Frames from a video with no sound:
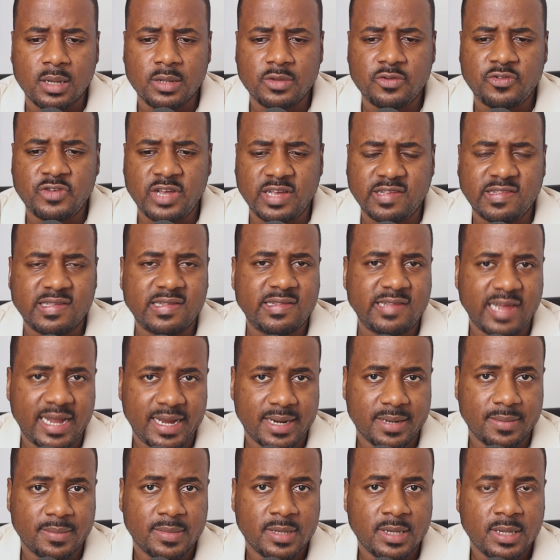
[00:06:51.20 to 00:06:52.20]
Jason
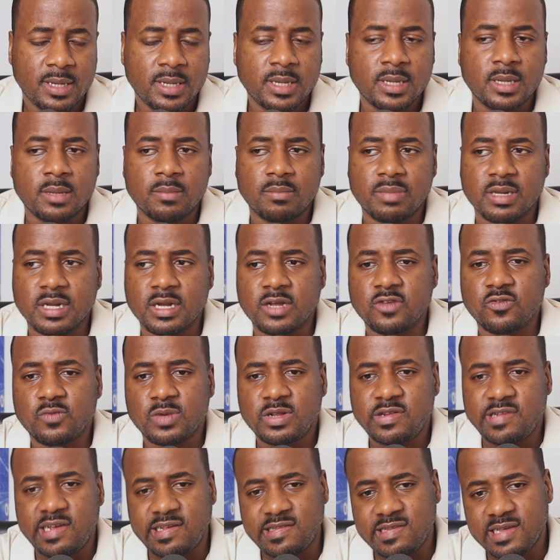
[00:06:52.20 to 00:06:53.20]
Tatum, because
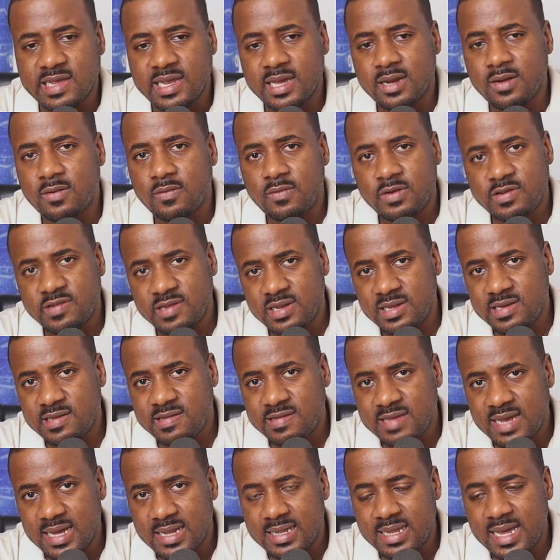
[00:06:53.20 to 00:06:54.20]
when Jason Kidd originally
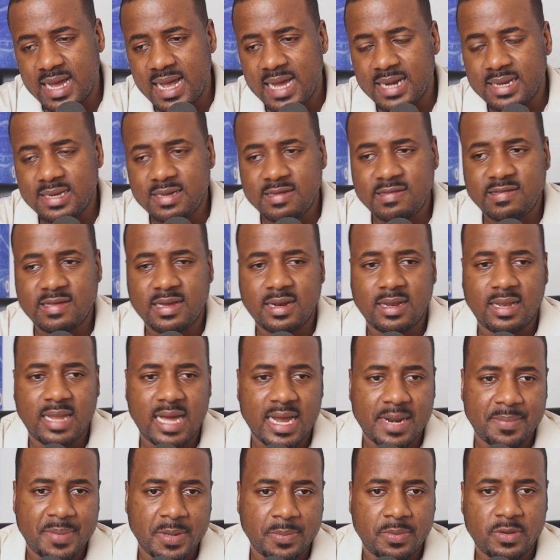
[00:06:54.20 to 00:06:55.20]
said that, he said a
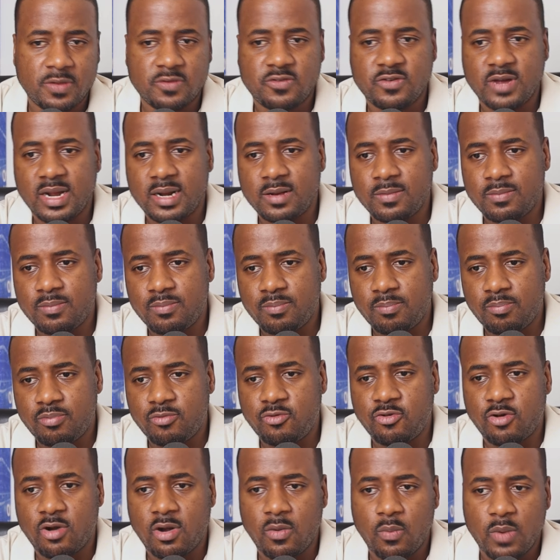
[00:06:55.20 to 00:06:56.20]
lot of people are trying to
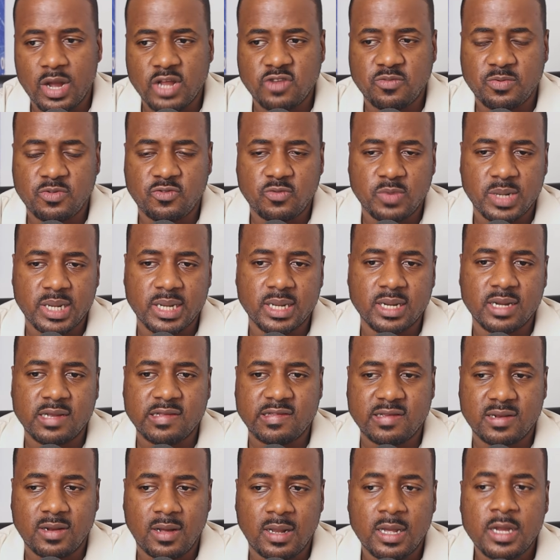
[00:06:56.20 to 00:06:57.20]
draw a wedge between
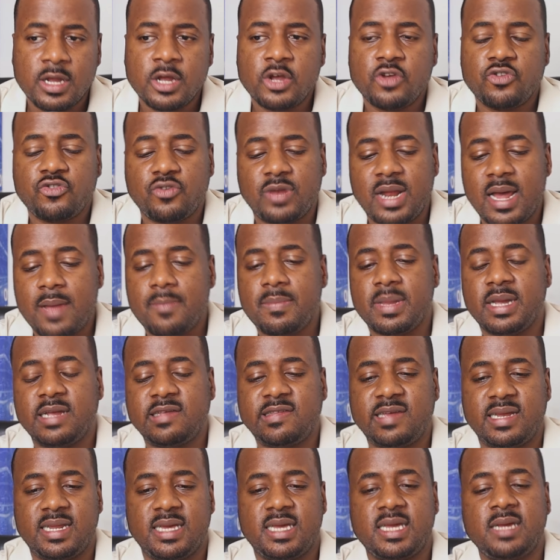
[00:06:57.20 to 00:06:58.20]
us and all. So that
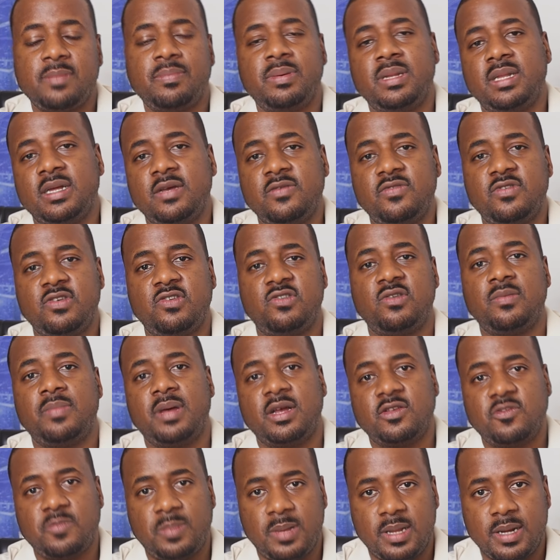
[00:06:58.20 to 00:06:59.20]
means that he believes he's the
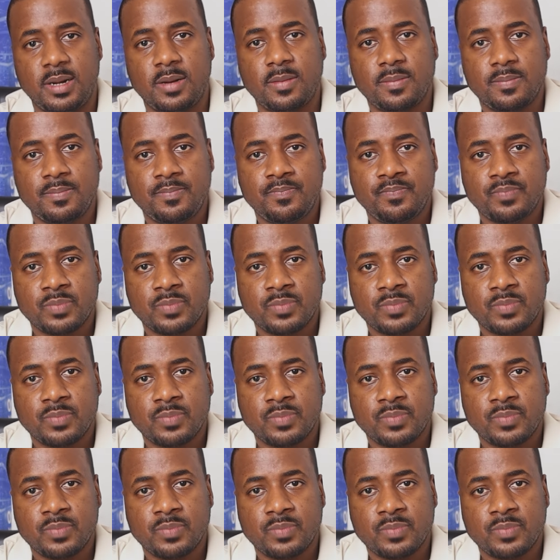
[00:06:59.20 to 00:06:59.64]
best player.